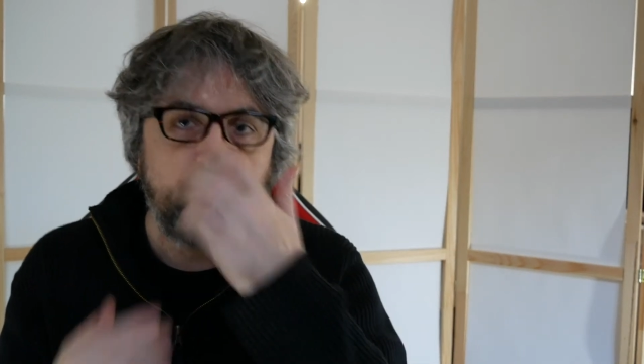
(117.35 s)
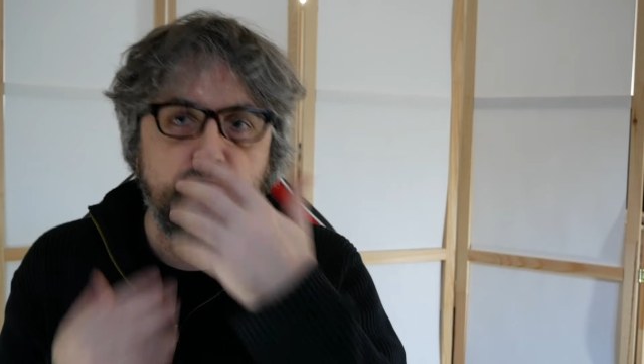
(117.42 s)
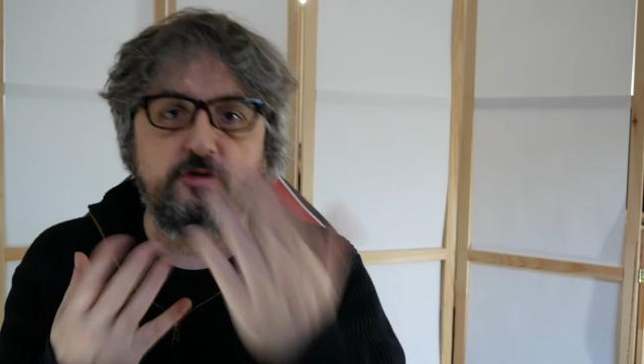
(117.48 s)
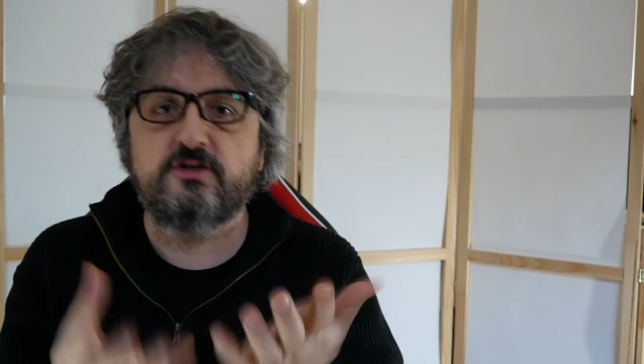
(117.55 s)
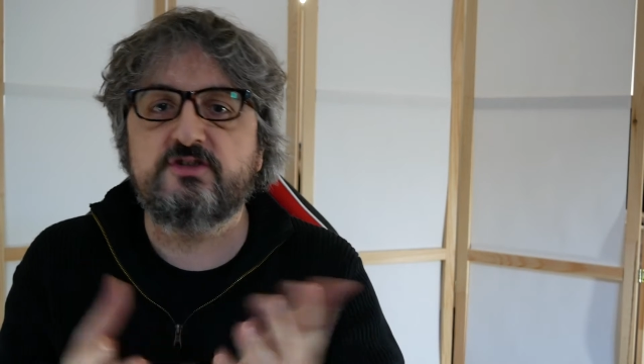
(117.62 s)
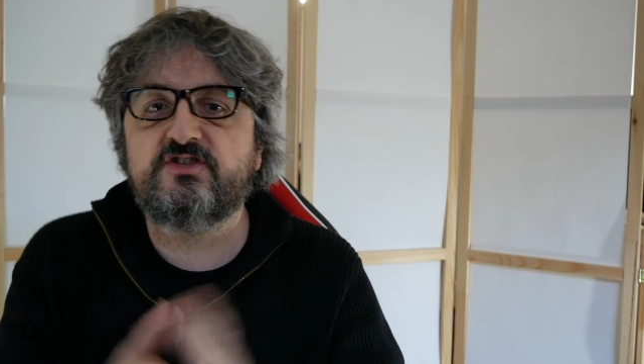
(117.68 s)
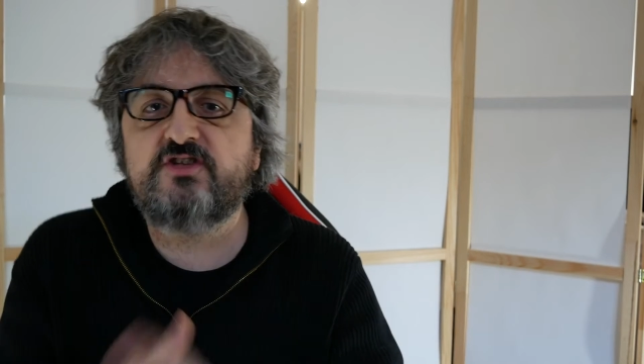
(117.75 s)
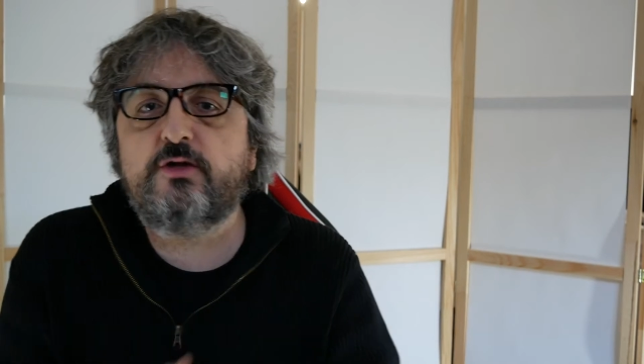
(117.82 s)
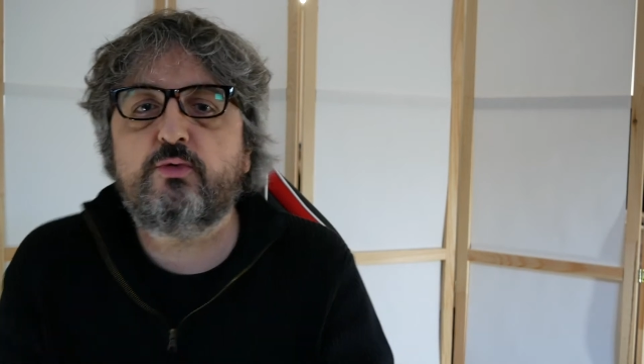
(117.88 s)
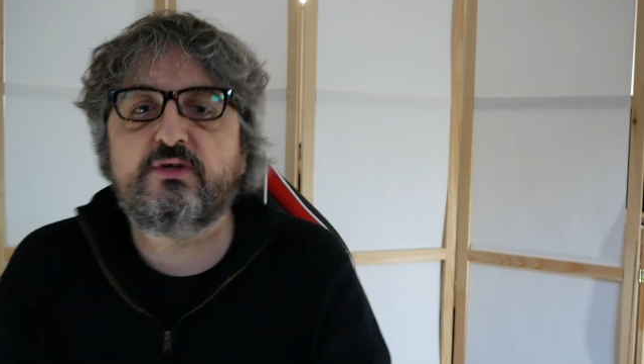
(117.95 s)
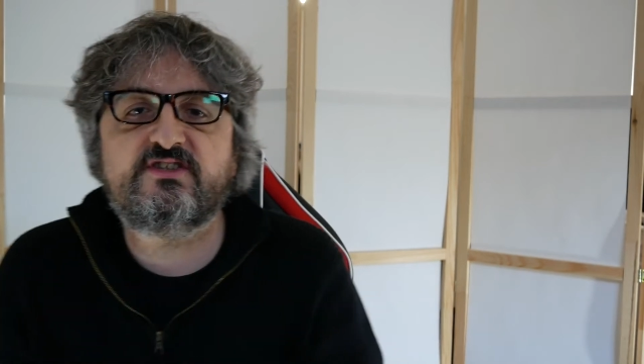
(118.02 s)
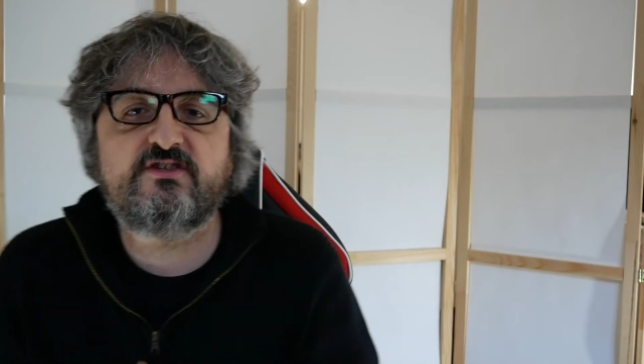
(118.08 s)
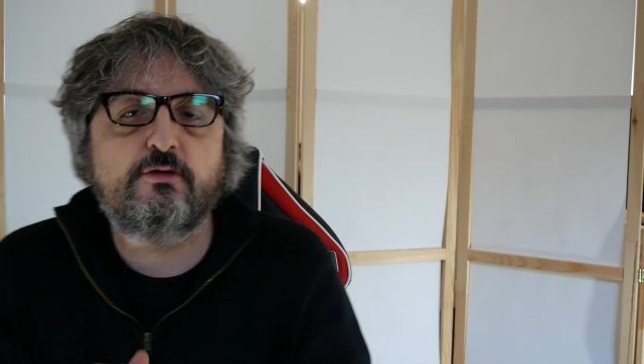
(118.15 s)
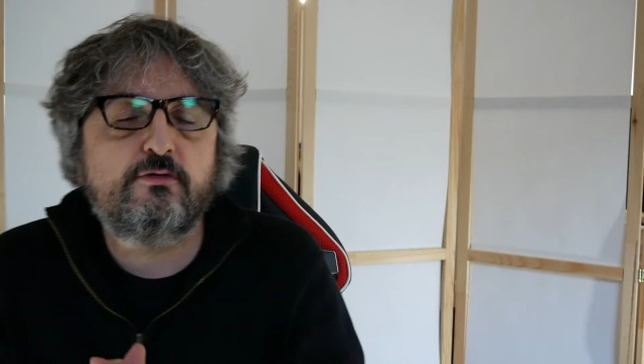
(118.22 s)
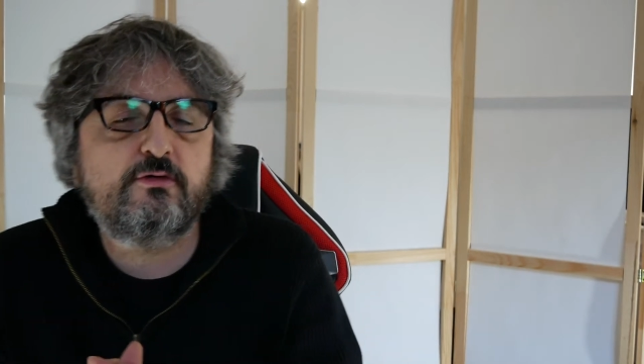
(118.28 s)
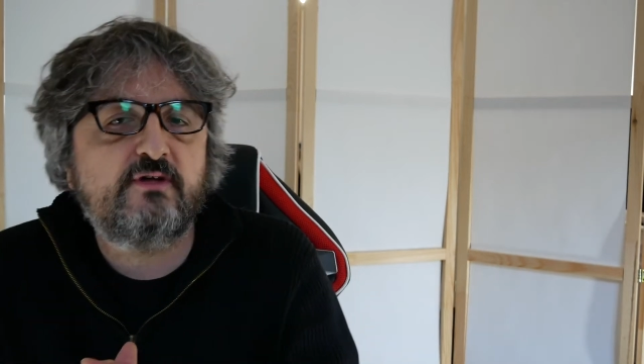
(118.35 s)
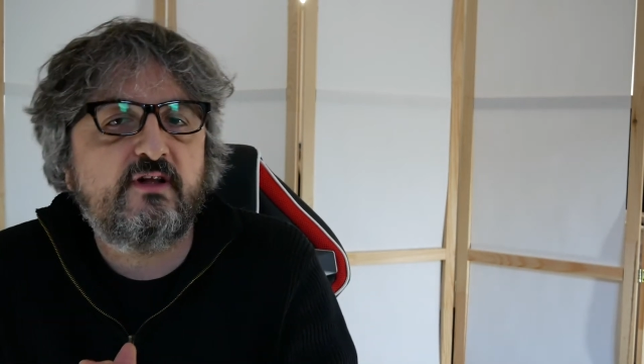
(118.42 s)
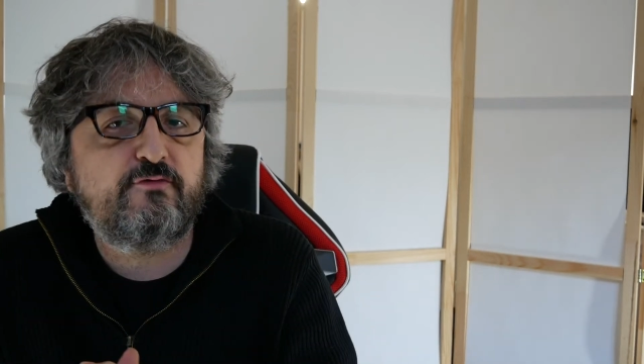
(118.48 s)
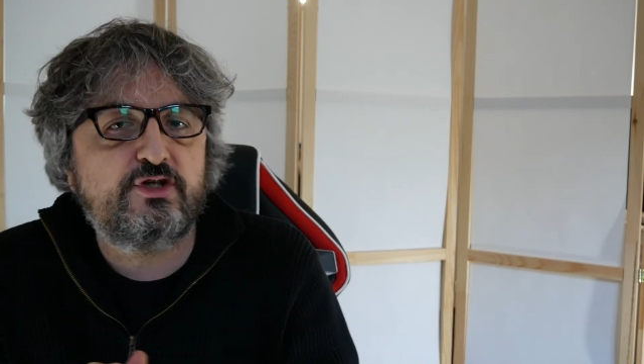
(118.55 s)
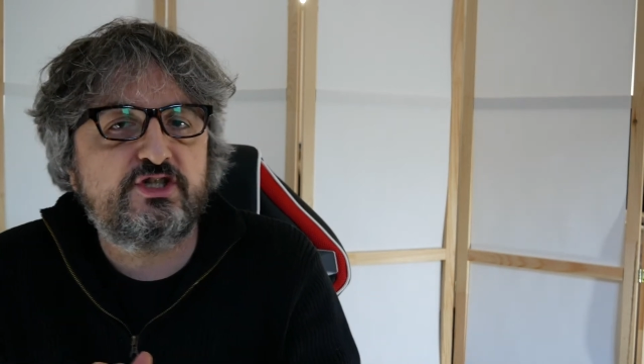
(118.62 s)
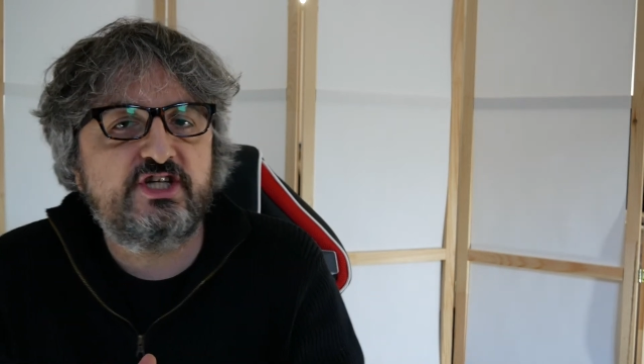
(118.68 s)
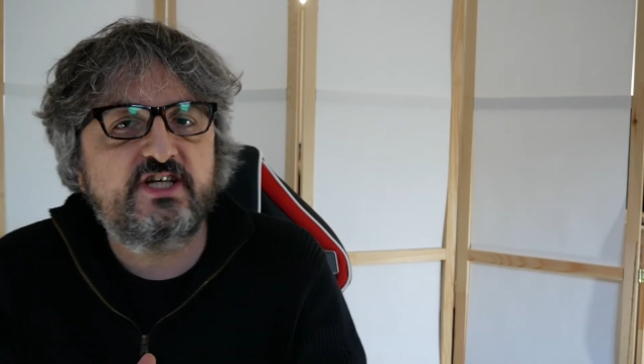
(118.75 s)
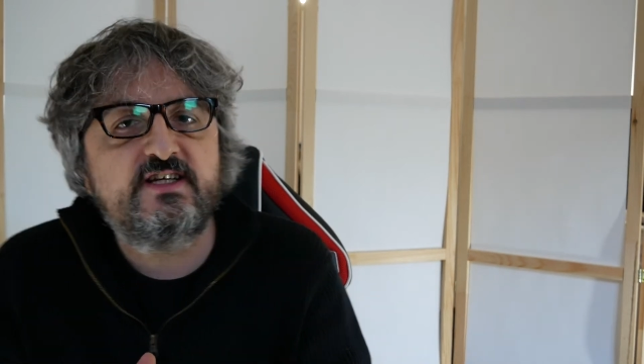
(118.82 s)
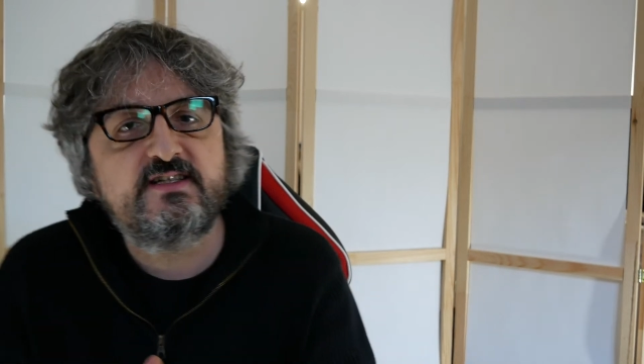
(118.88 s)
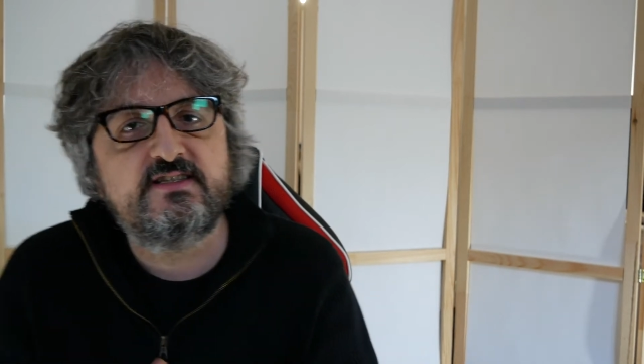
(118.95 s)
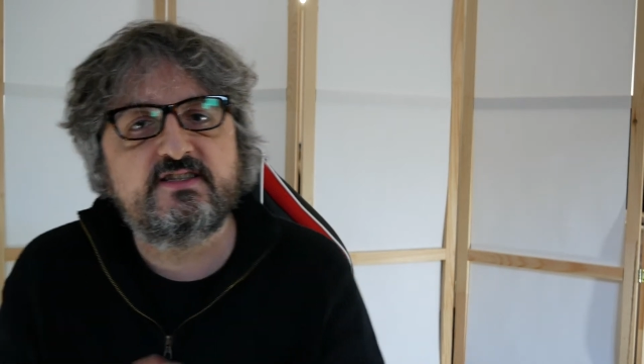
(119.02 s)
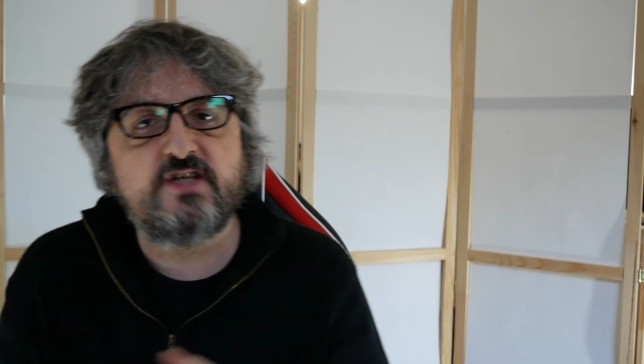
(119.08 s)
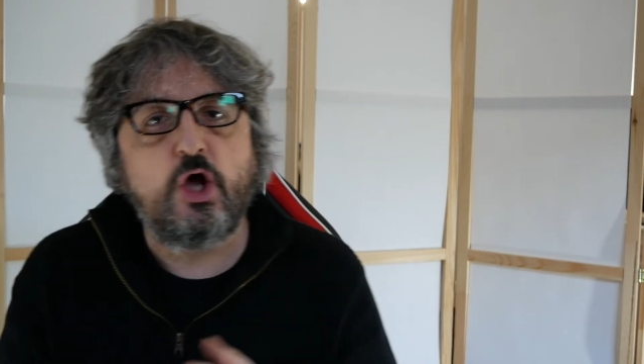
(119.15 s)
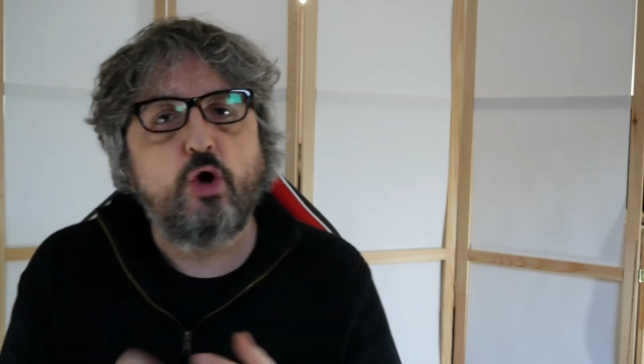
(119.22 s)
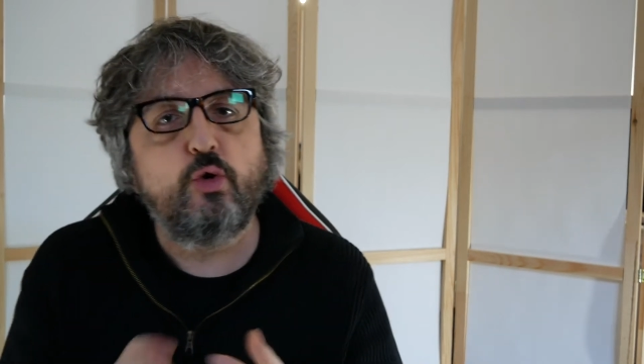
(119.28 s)
To understand what the load average
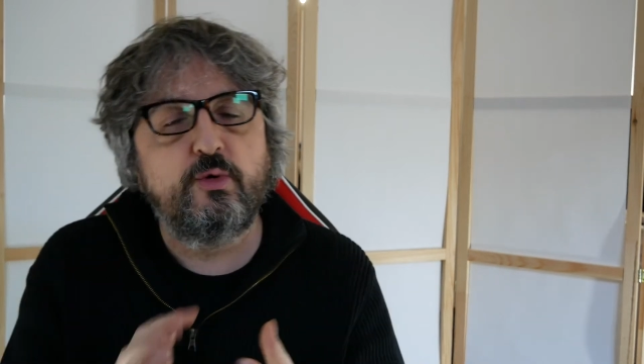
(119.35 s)
is,